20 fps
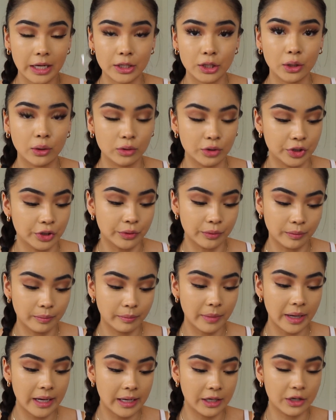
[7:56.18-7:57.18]
I told you.
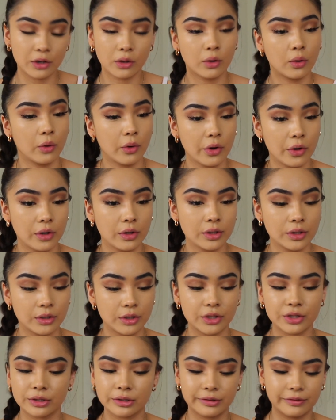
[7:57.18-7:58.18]
My inner corners
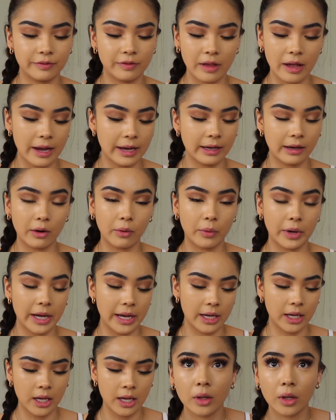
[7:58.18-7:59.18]
are just flying
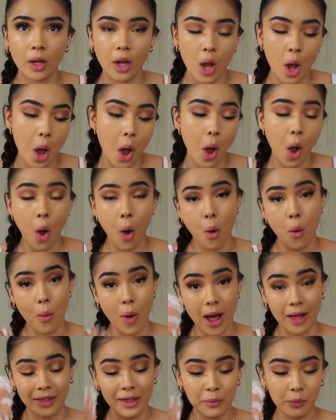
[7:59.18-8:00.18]
away.
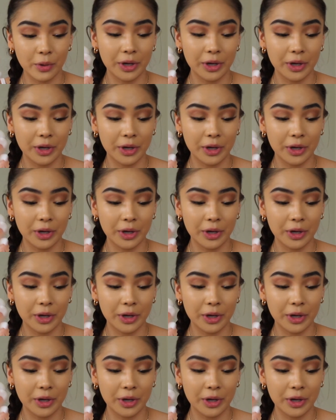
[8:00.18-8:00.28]
While I'm